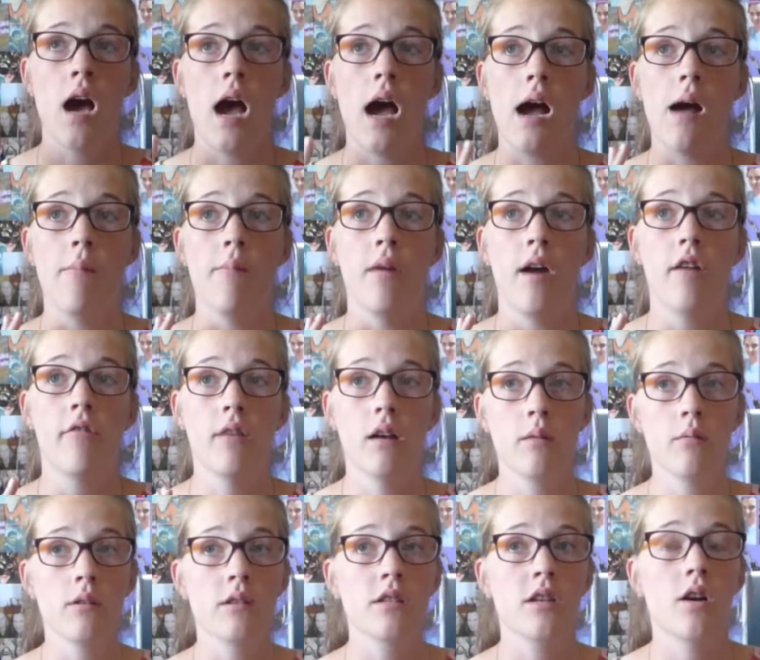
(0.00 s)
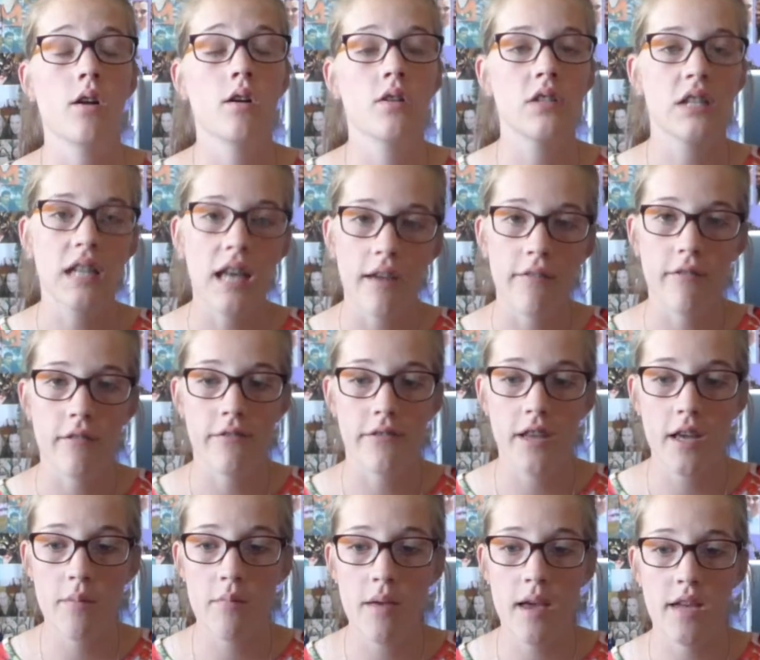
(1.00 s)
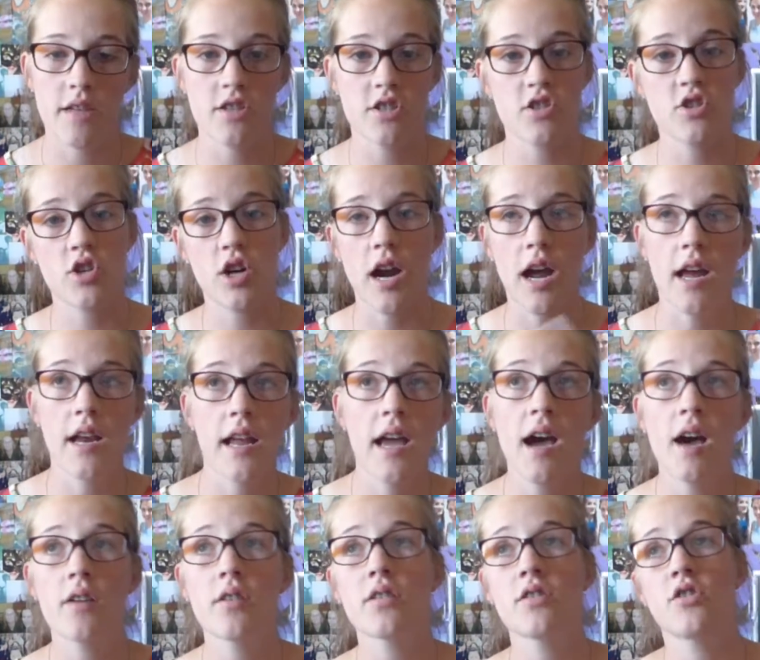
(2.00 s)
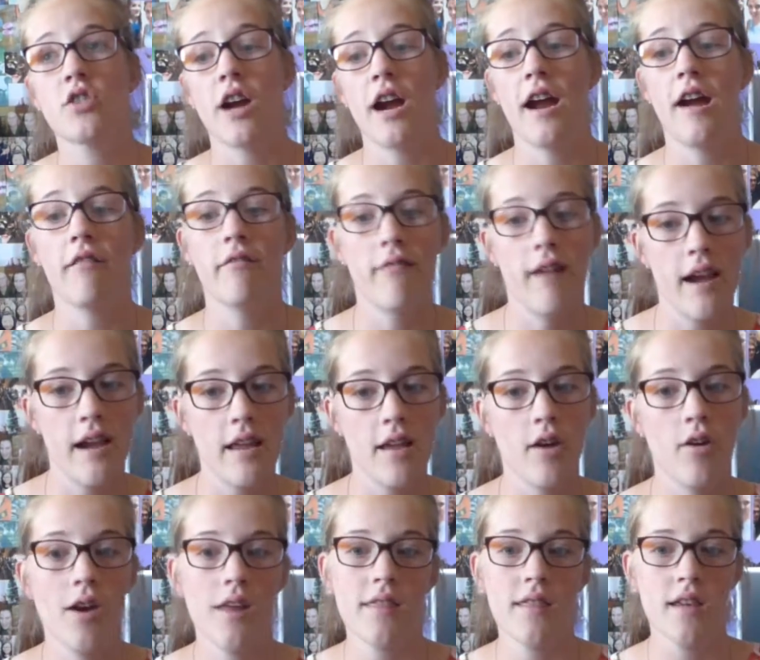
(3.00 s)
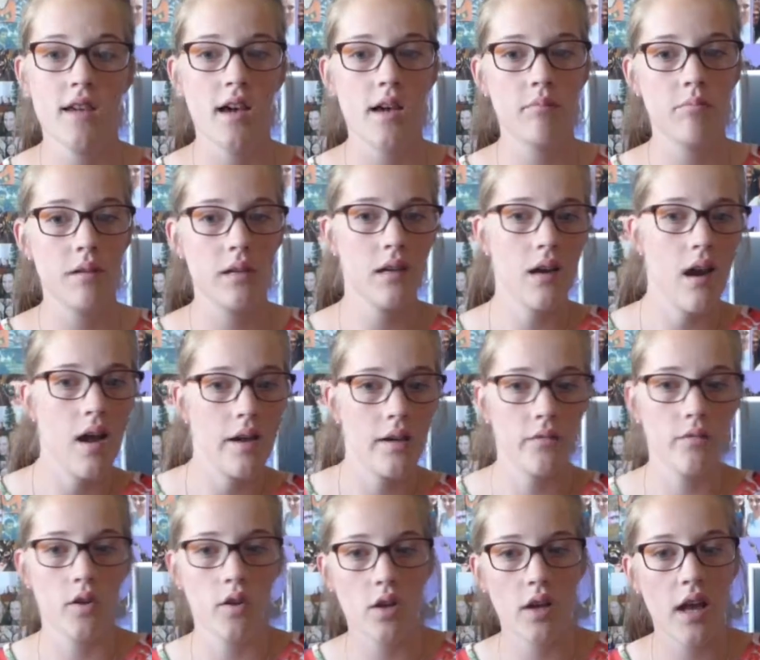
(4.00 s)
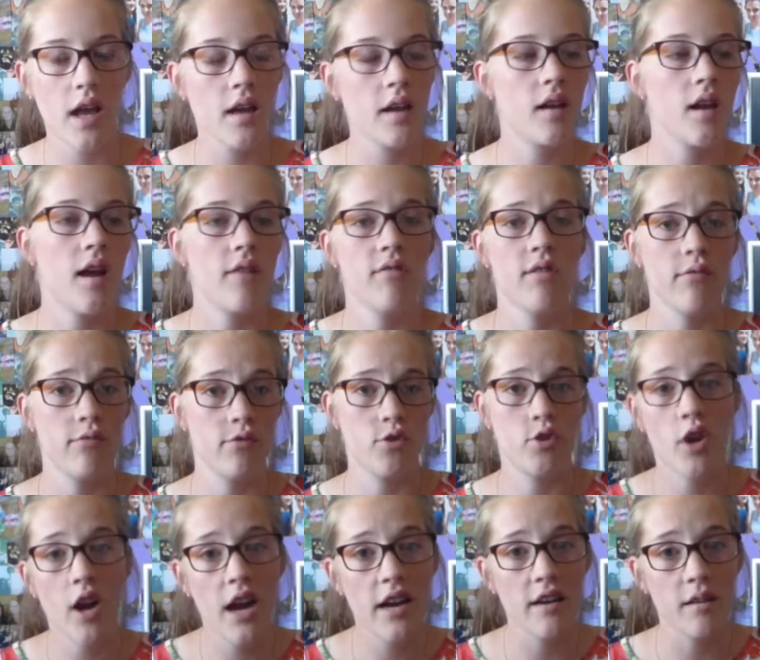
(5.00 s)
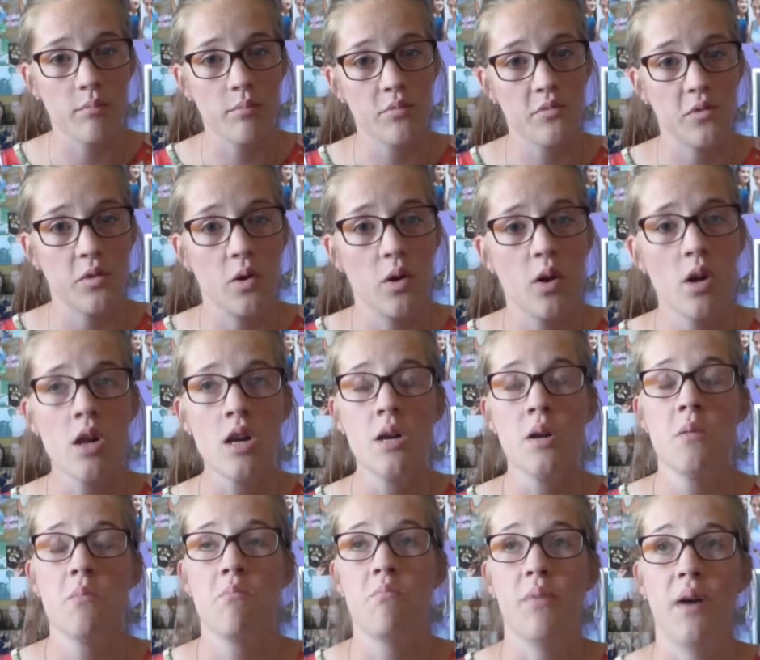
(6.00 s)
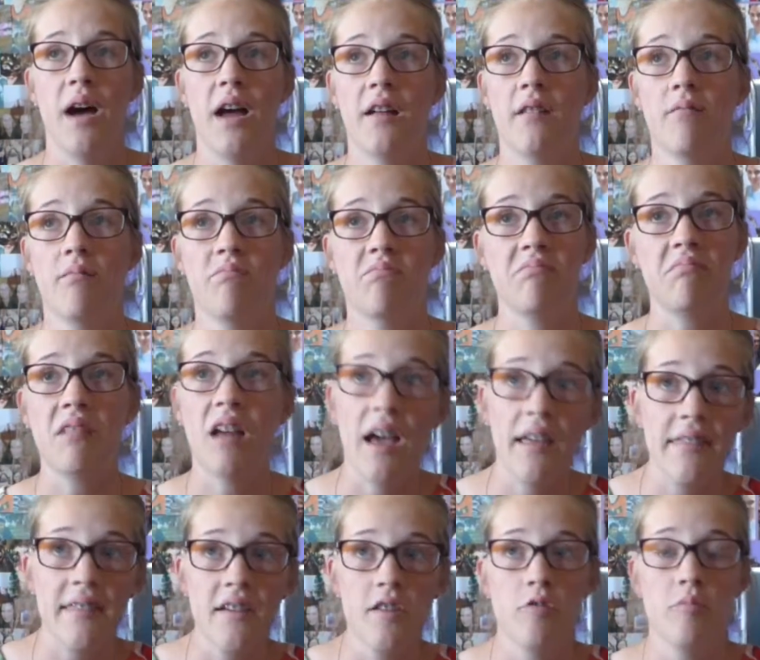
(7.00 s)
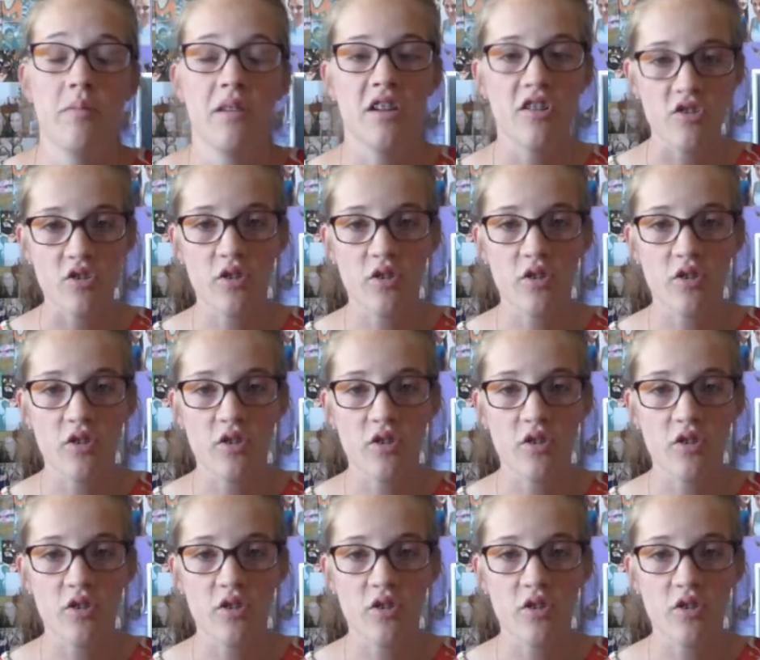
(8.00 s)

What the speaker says: I really want to go onto Life FM and just try it out, try out radio. I think I'd be kind of good at it. I've never tried it before, but I think it would be